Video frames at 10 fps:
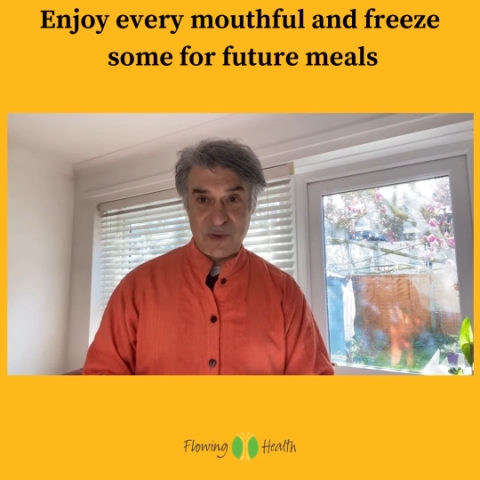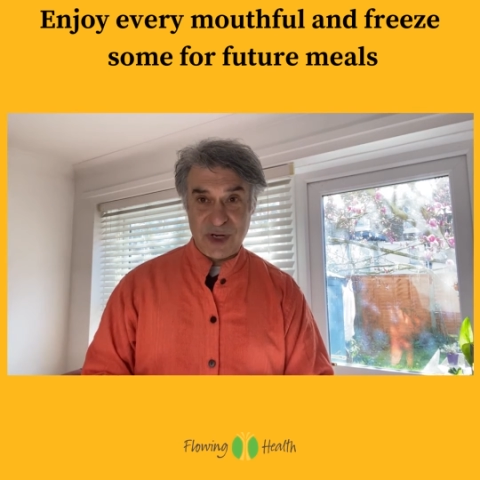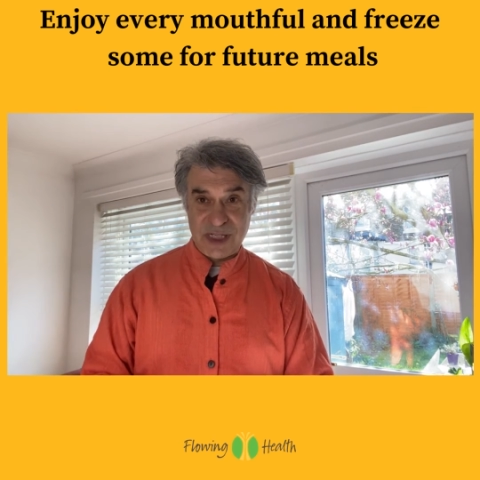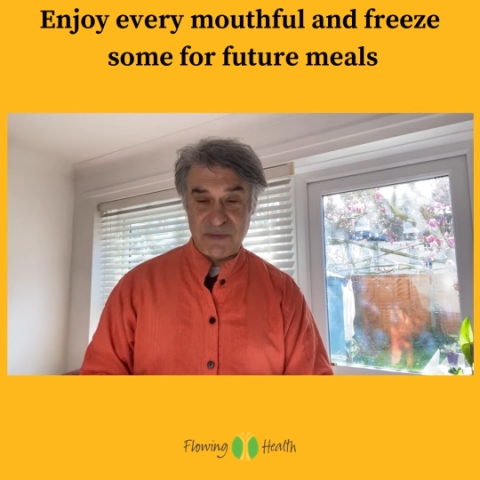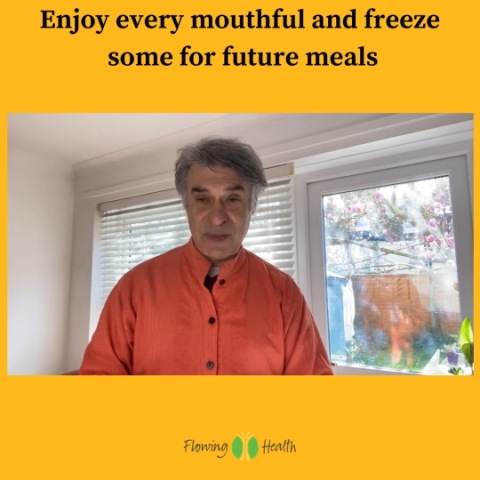
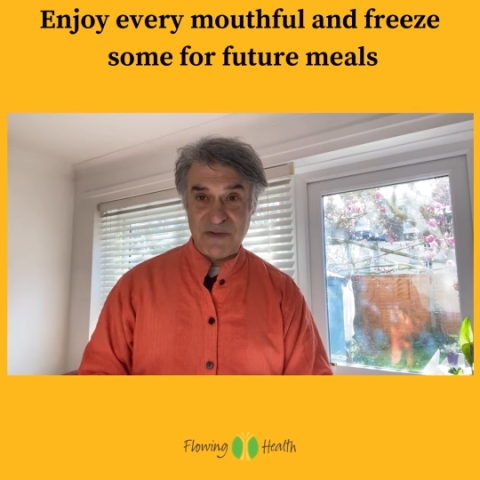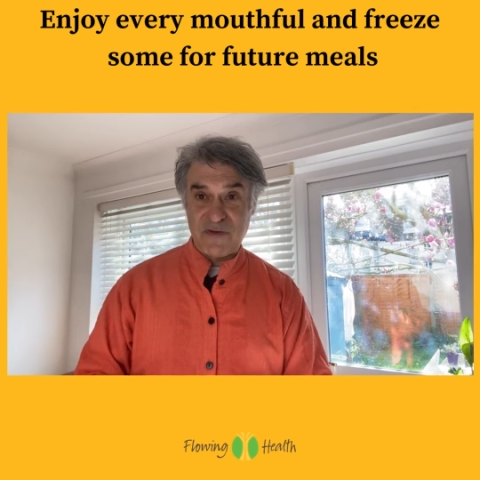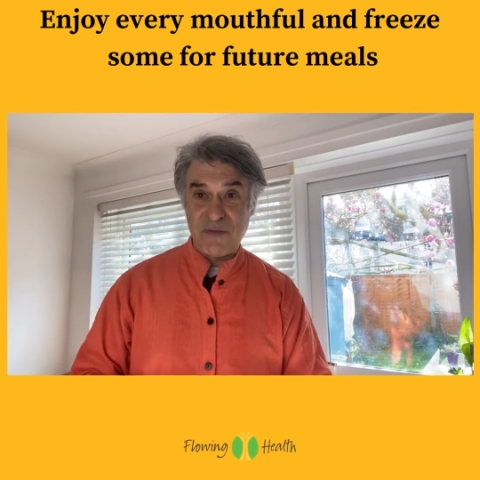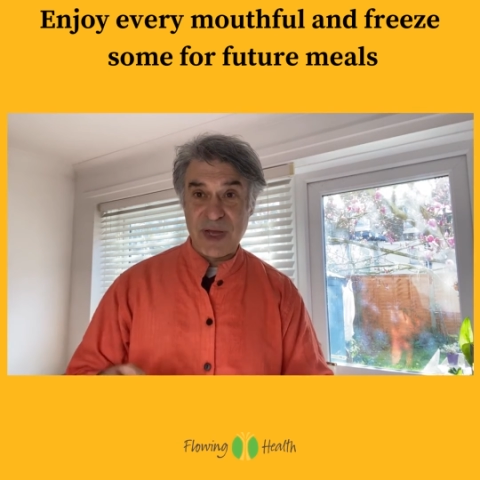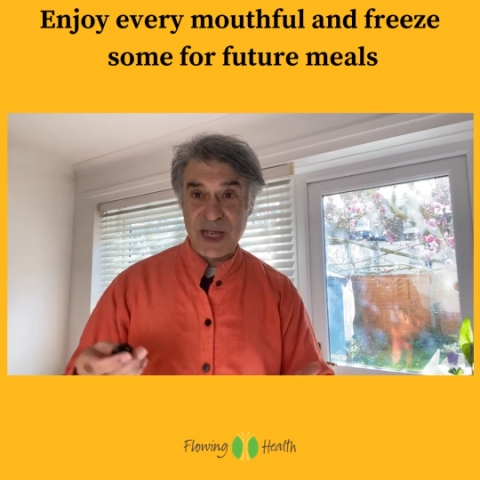recipe
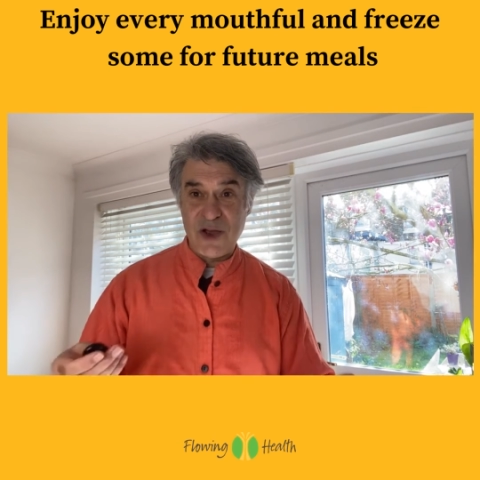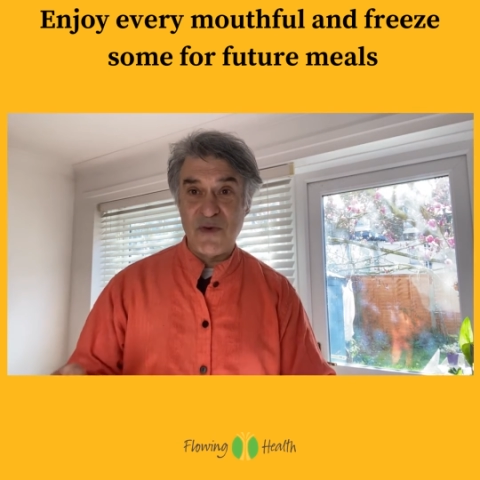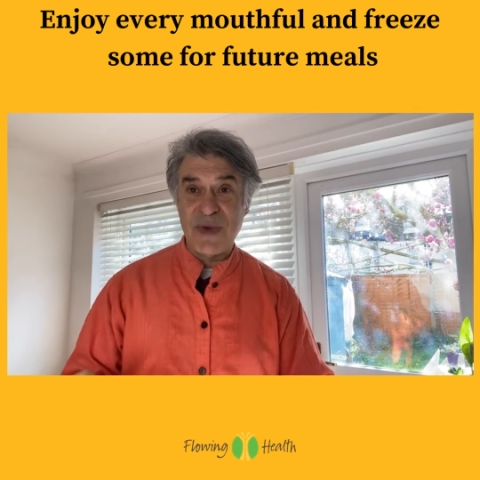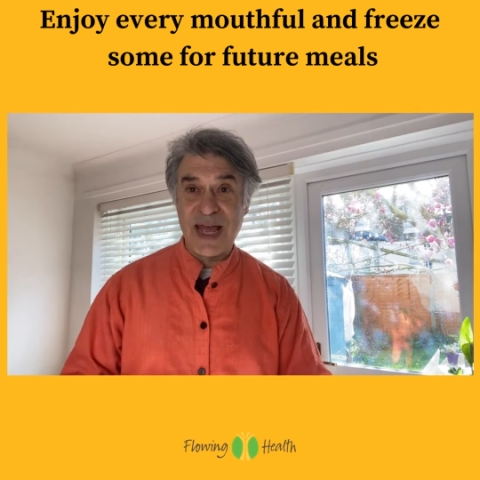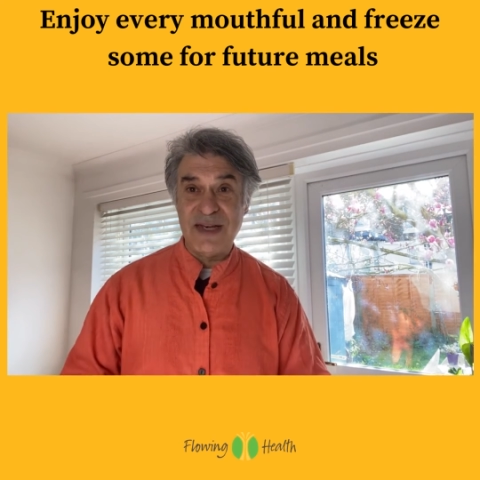from my
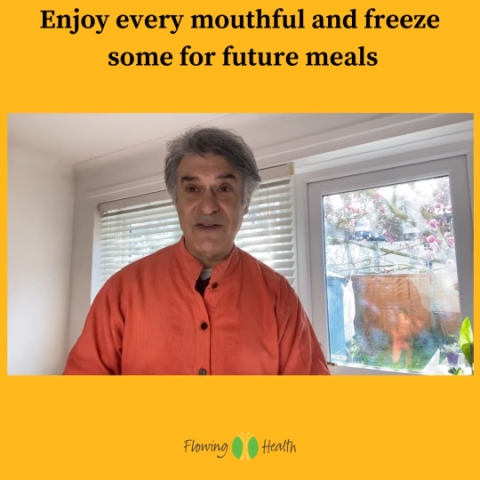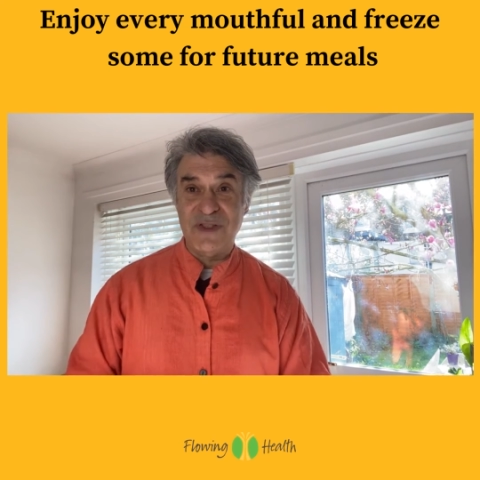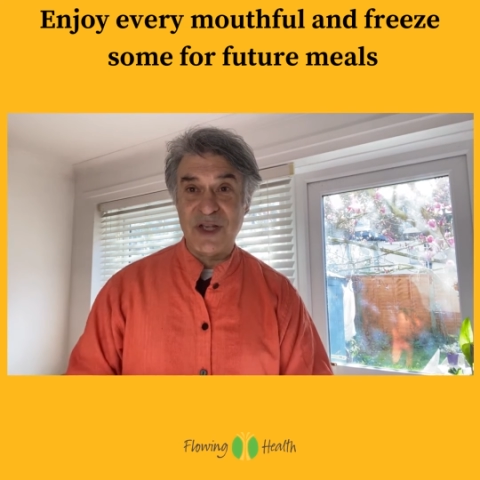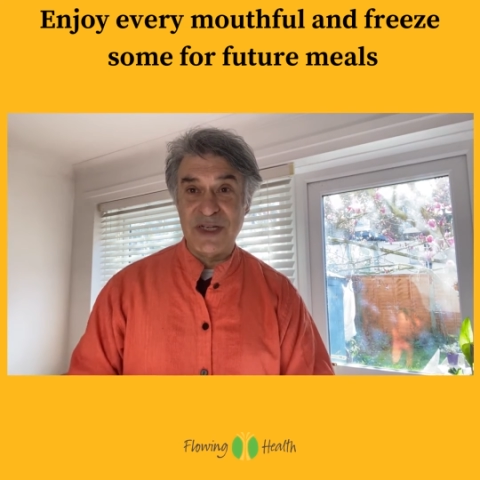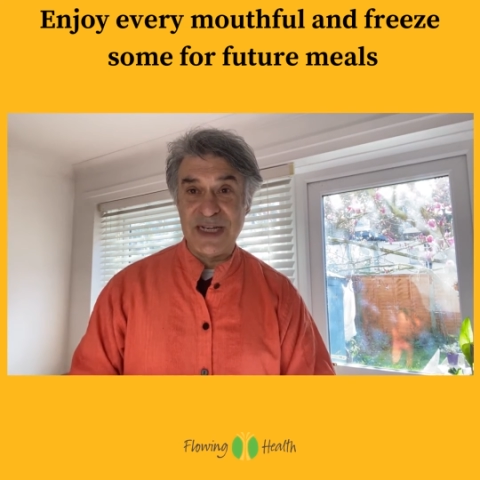homeland of
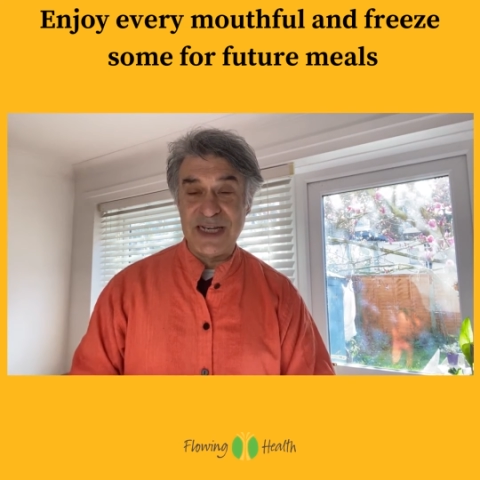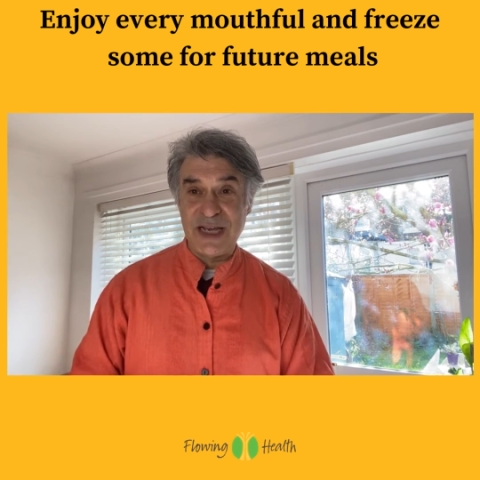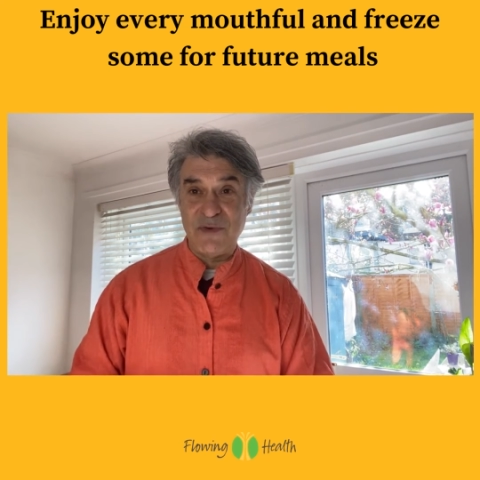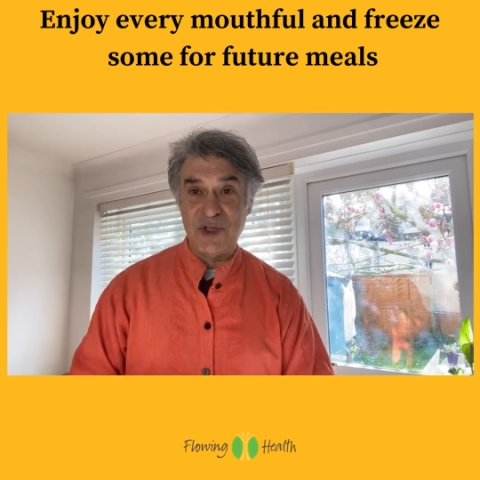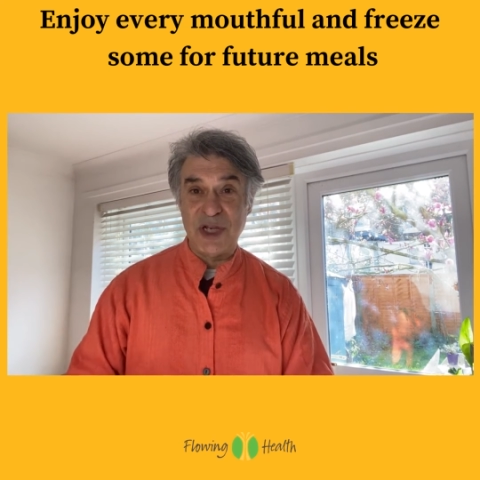Sardinia,
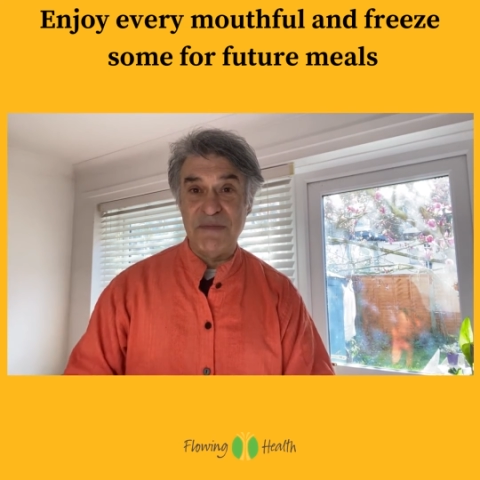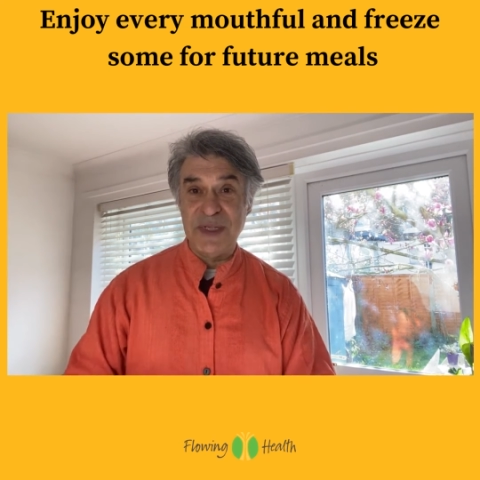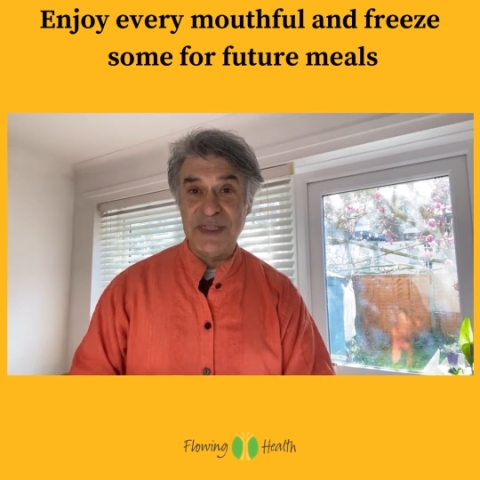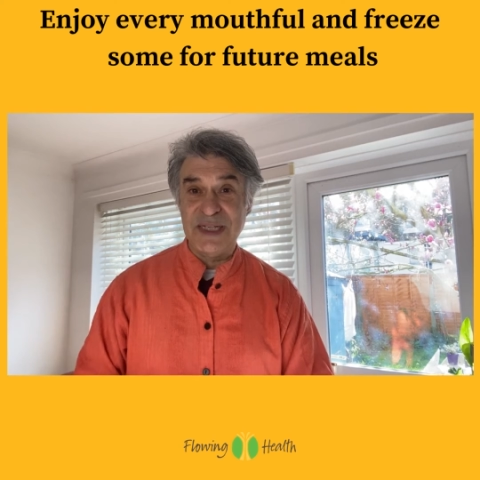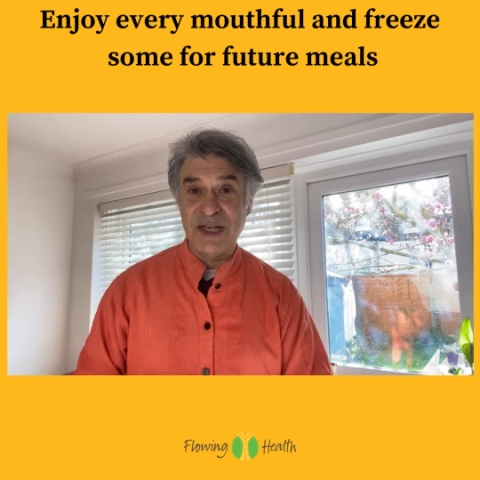which I'm
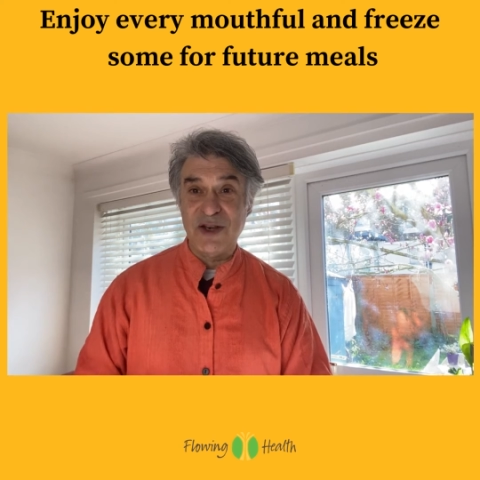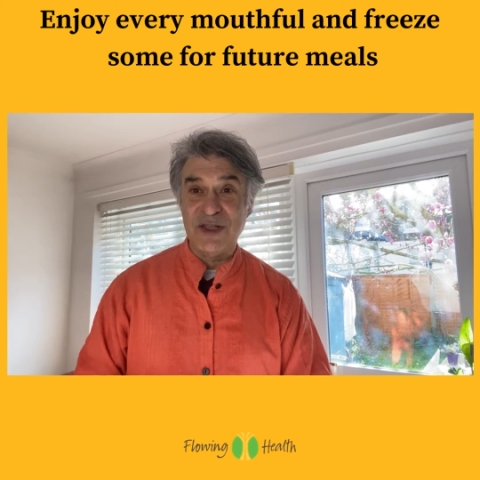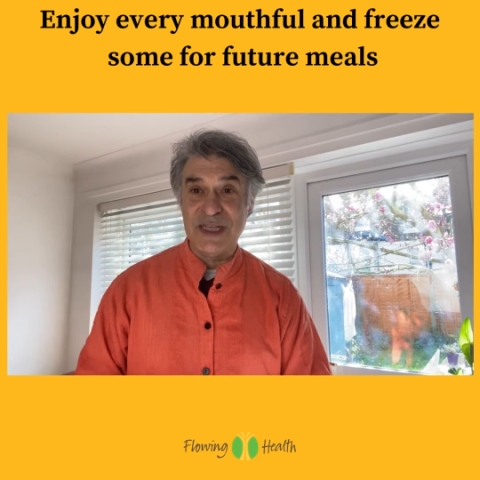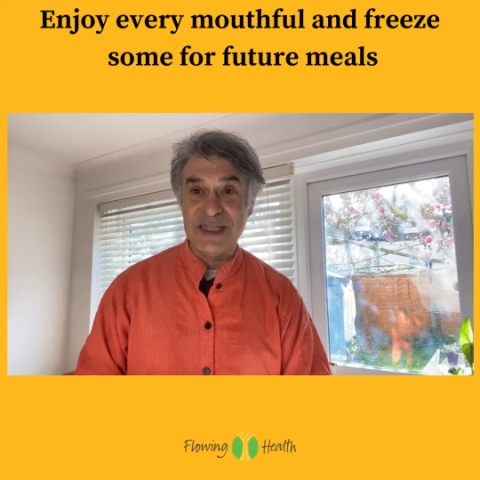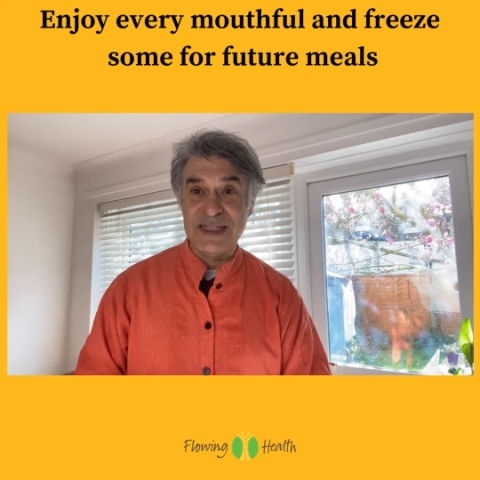missing a
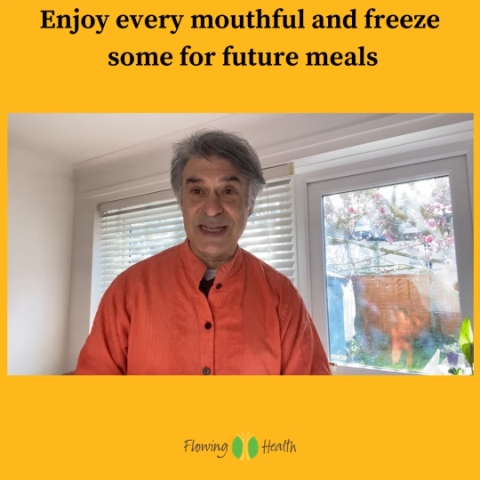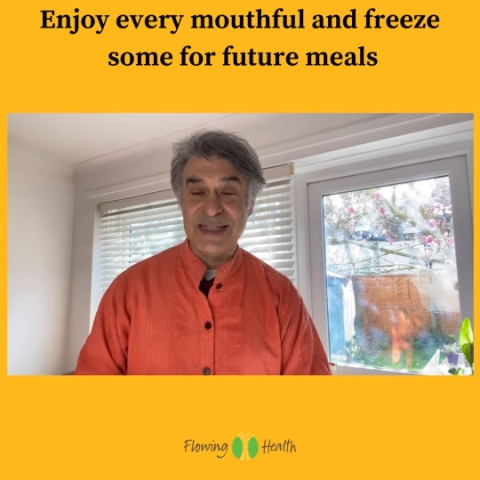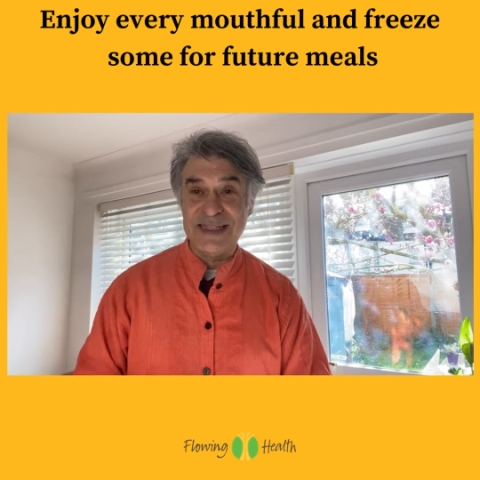lot these days.